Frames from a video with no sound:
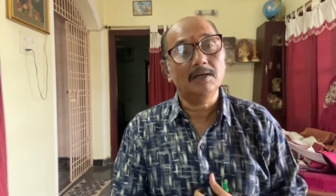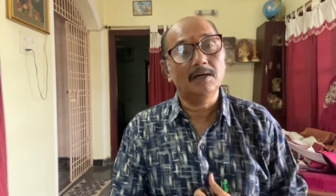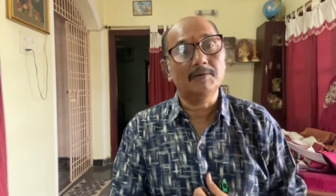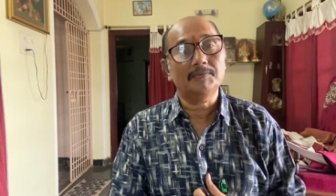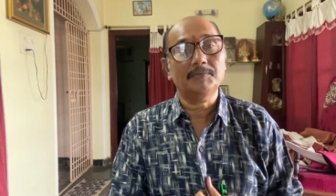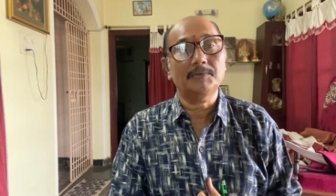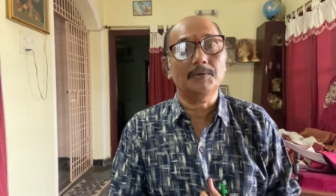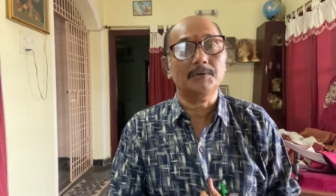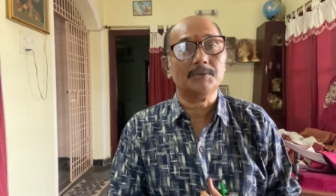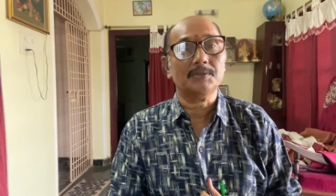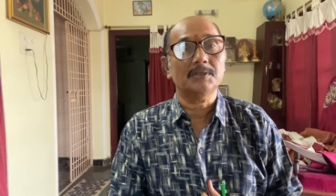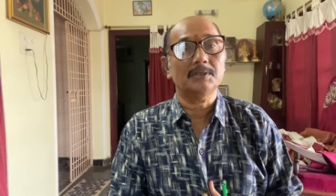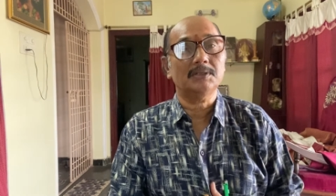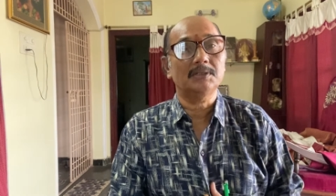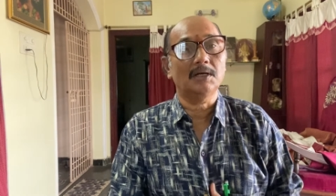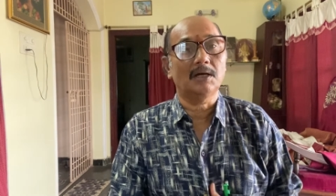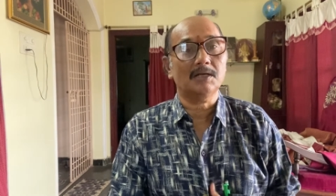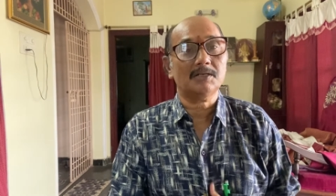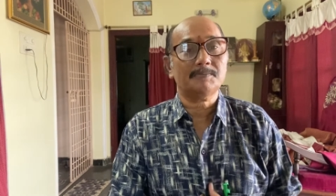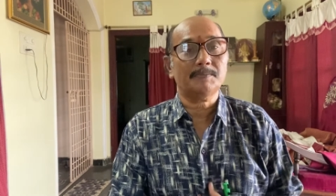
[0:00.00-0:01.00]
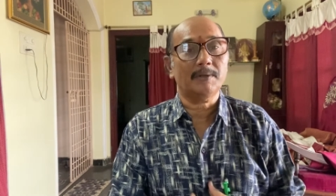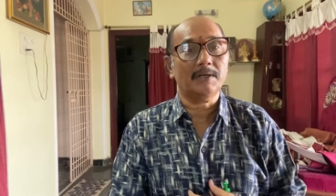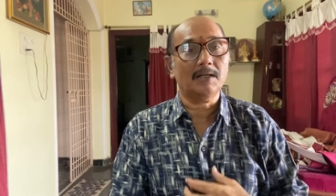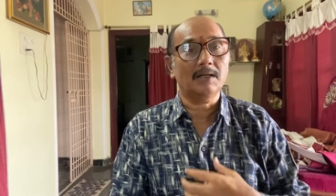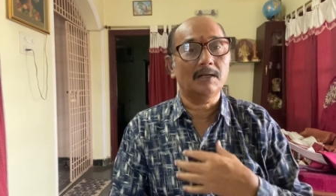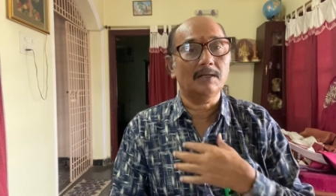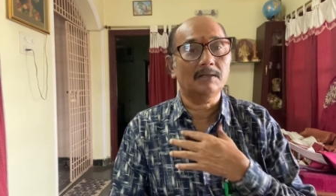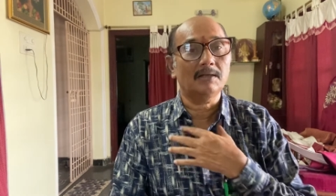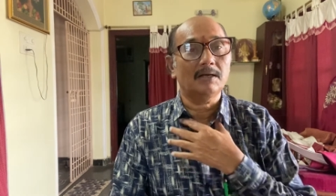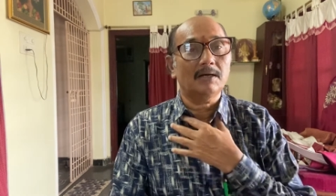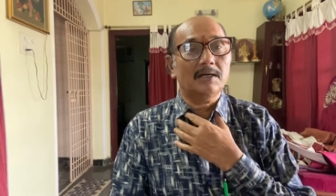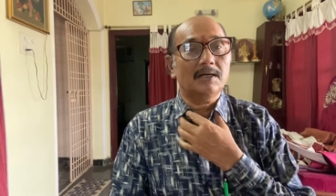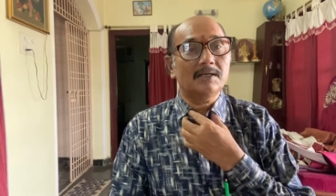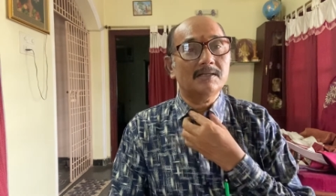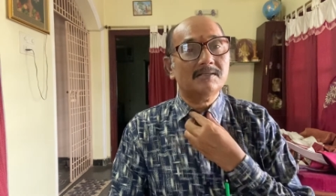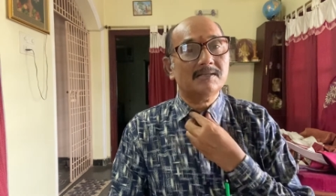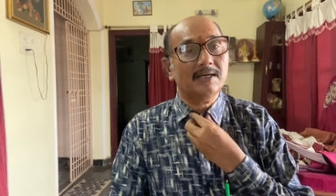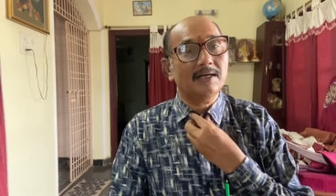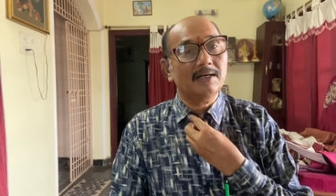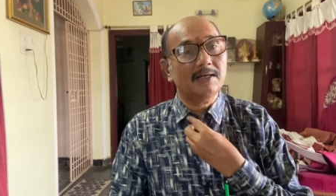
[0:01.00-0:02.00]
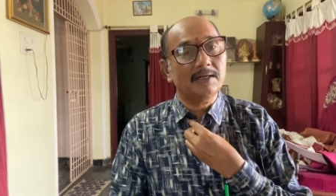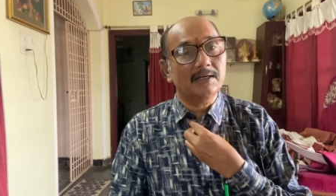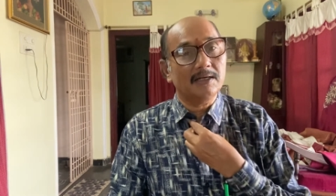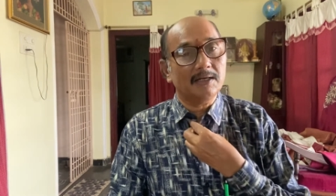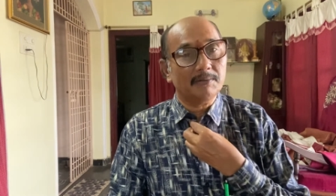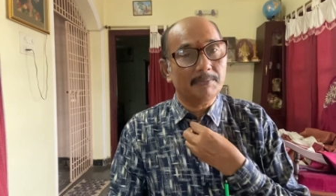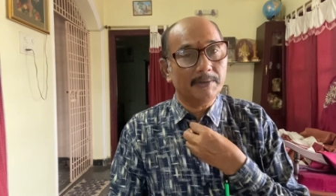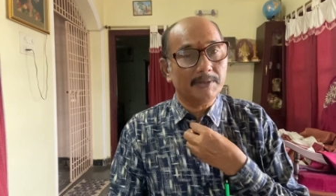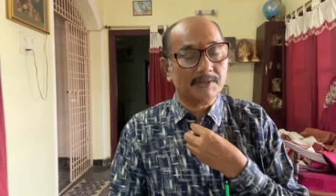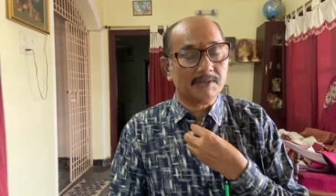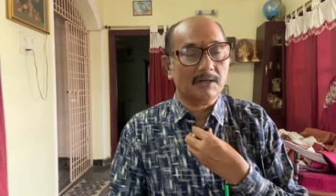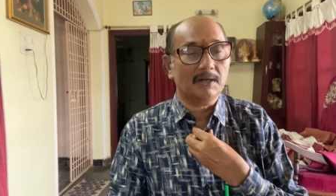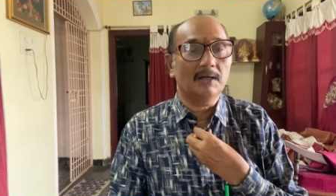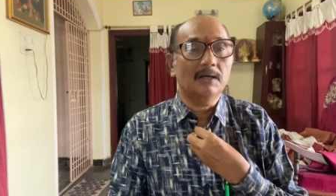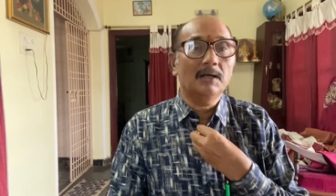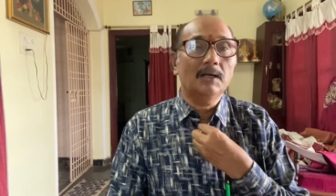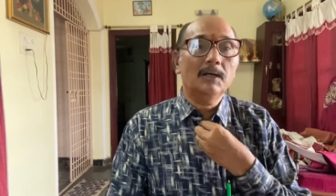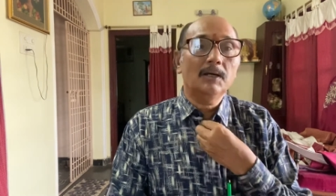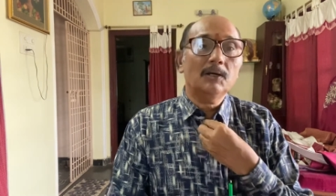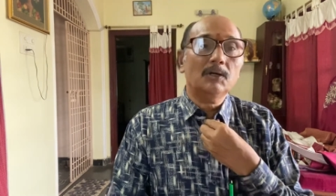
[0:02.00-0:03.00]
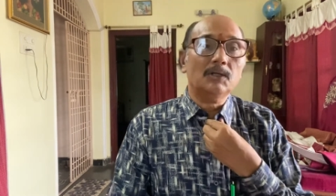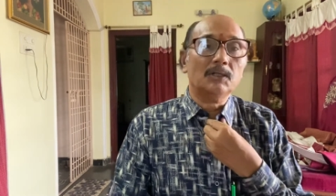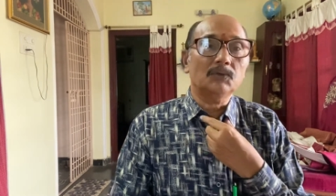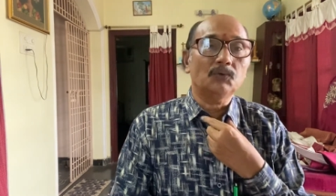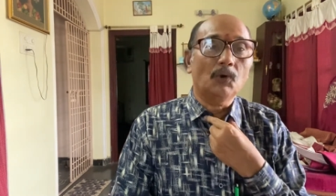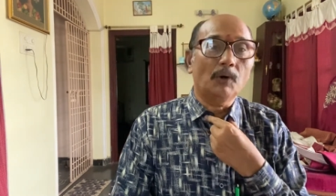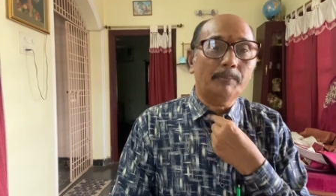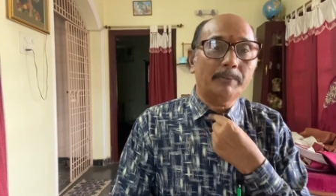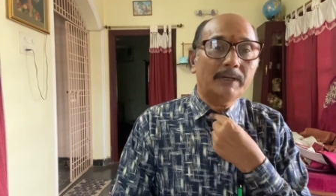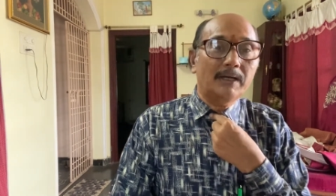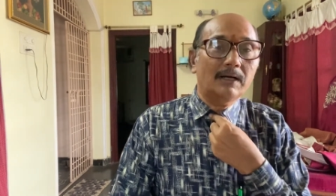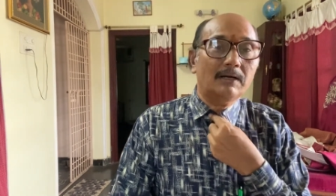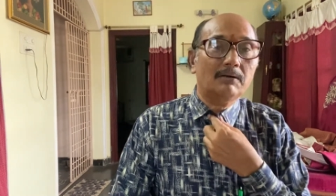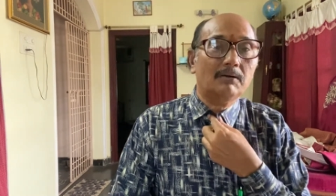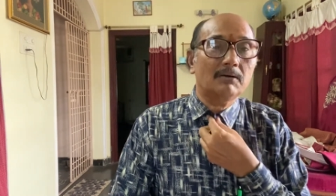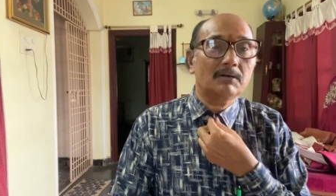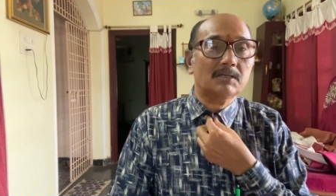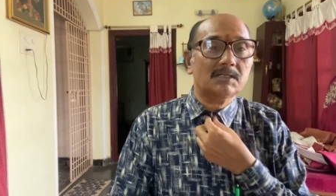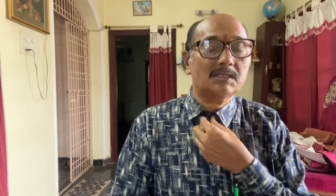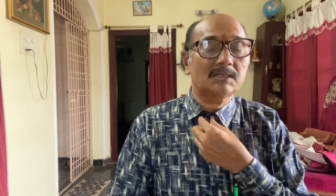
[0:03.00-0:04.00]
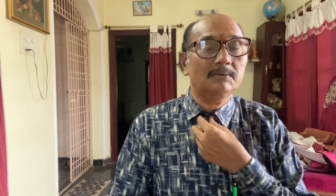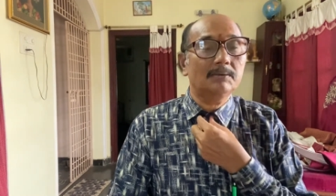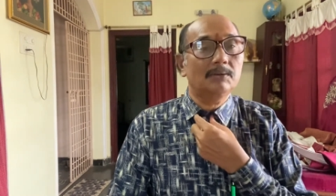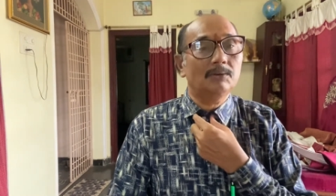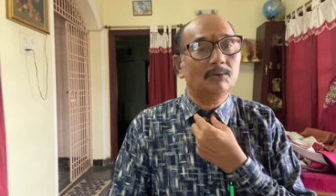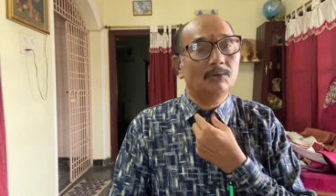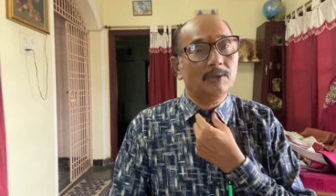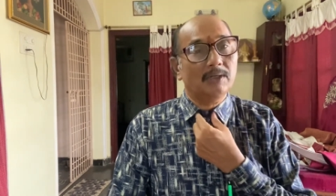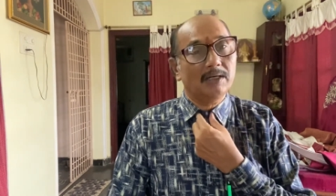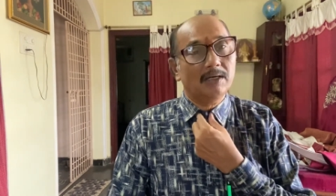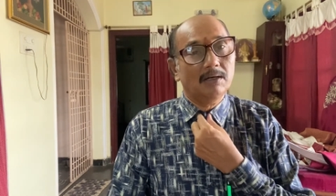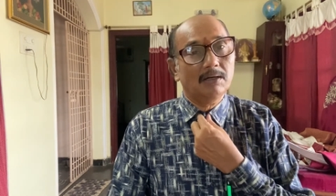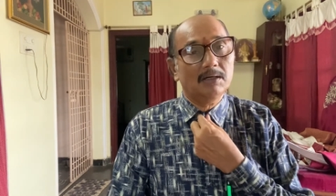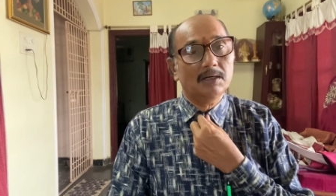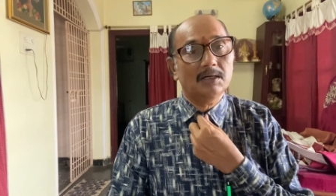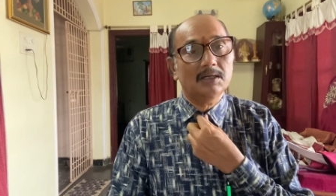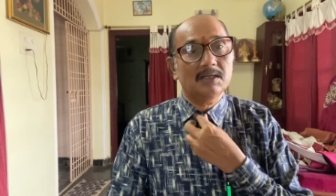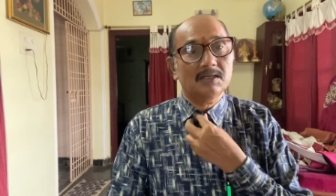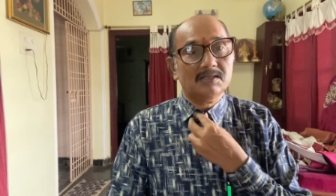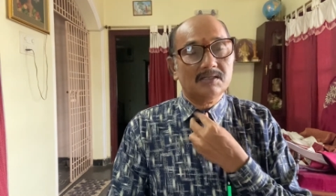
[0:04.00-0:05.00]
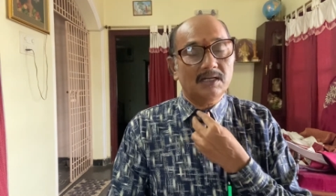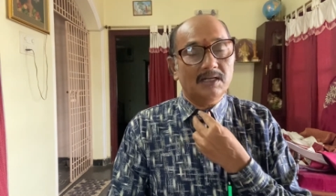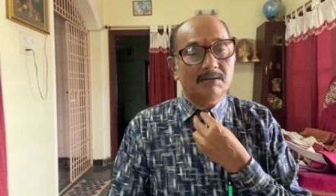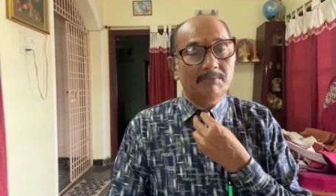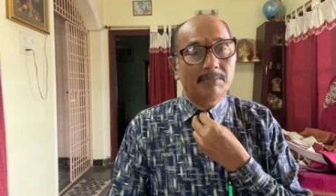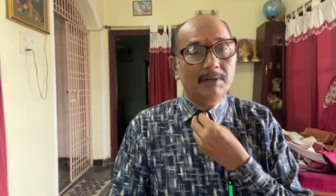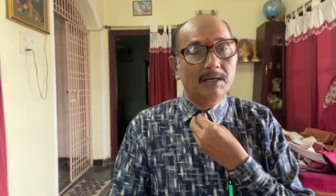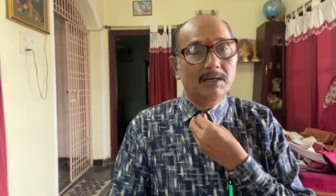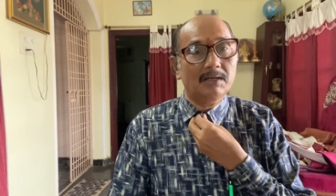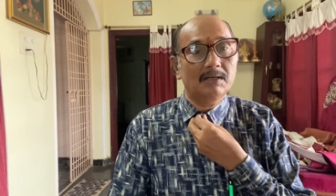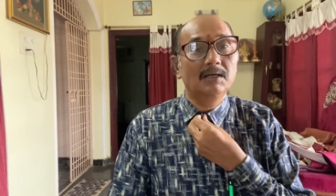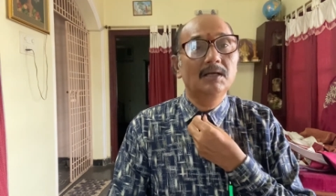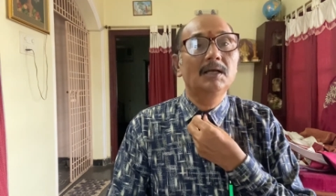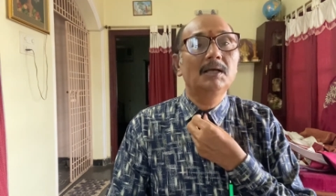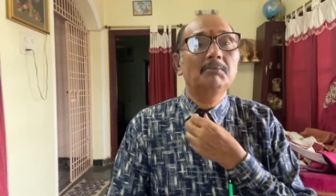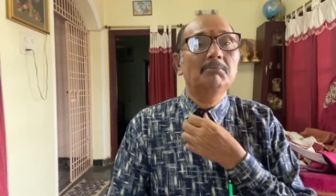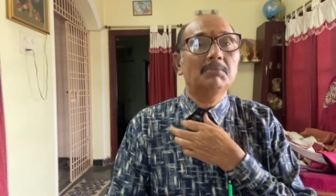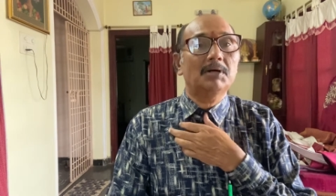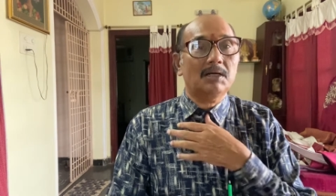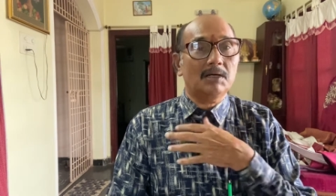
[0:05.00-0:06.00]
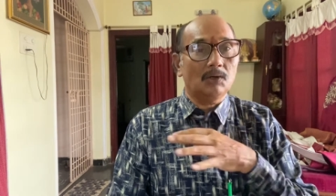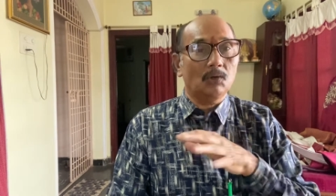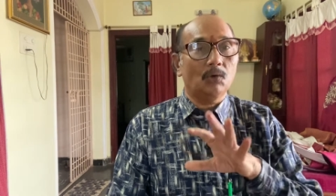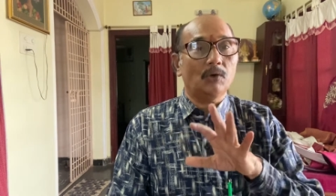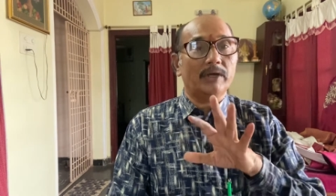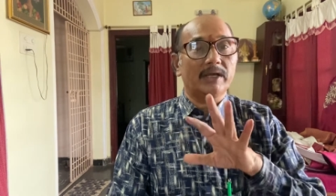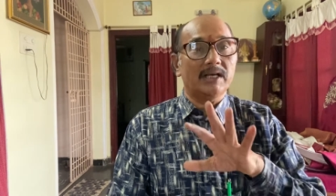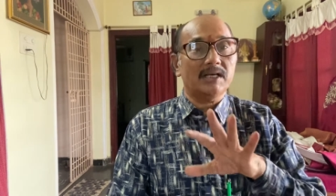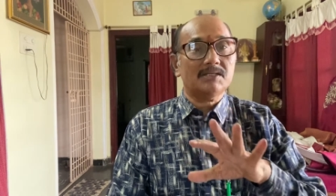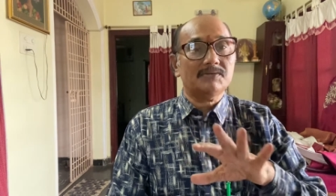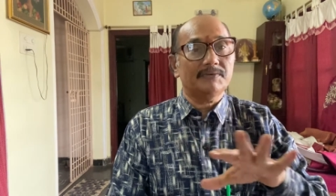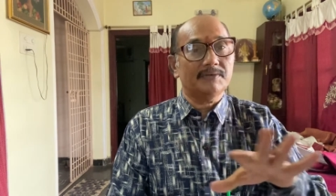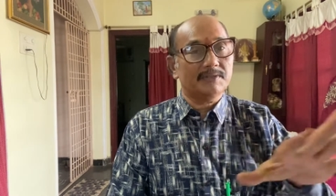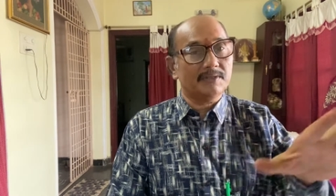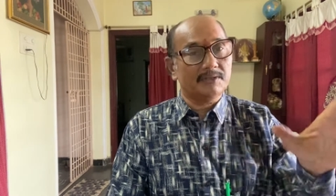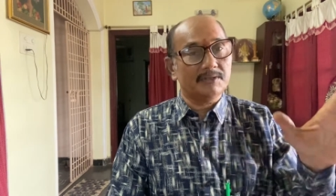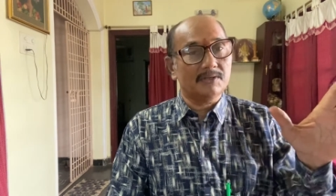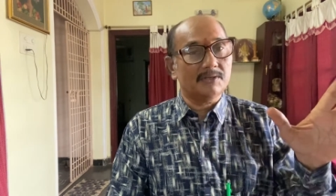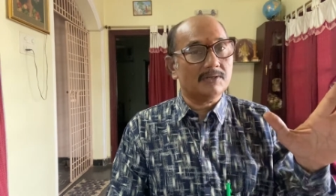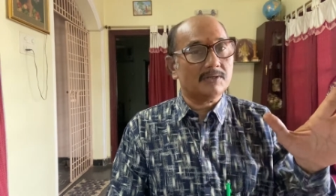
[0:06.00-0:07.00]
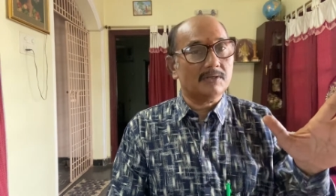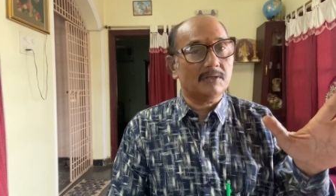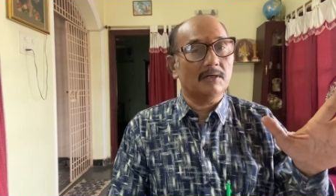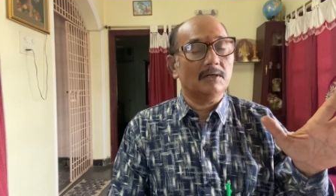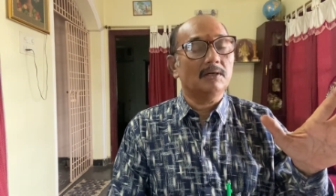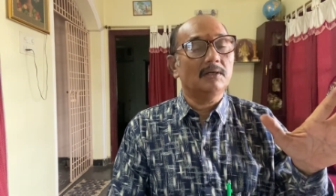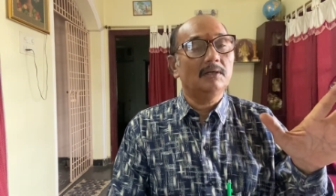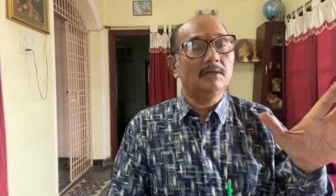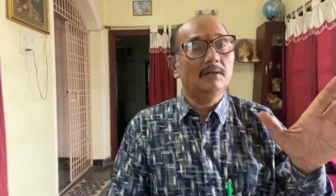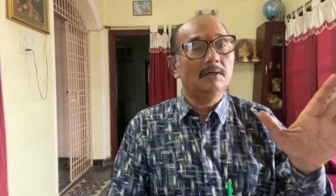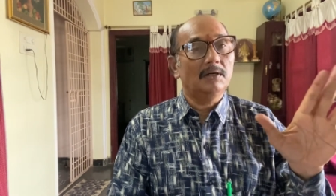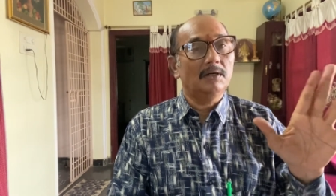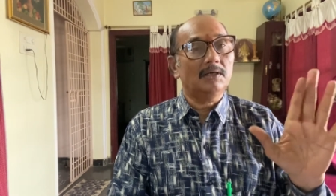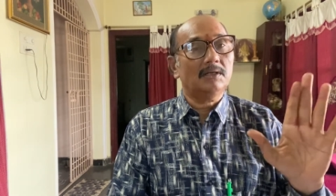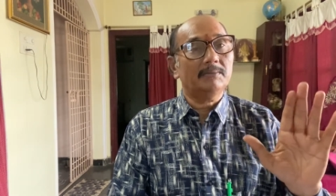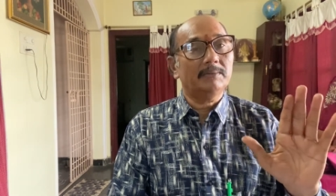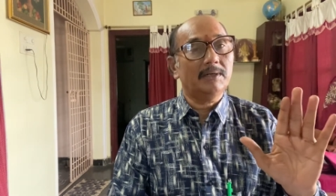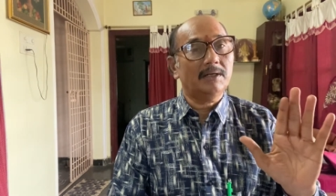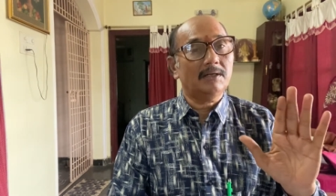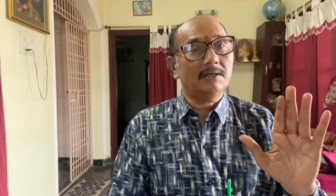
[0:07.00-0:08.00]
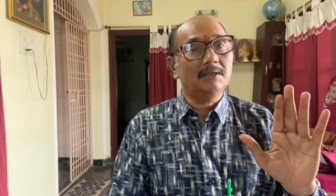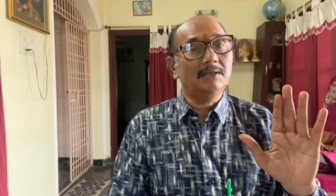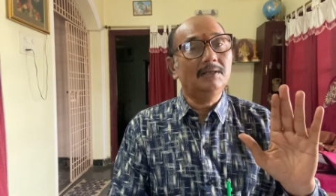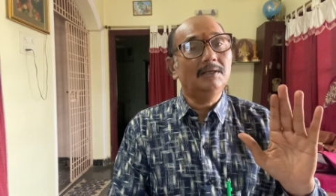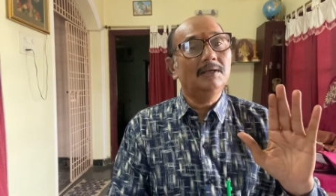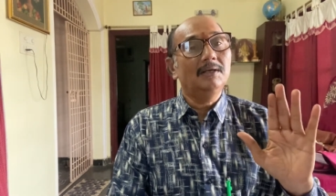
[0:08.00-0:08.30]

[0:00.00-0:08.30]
Of course, the hospital authorities sent an intimation to the OP head constable who recorded the statement, but no case was registered. Ultimately,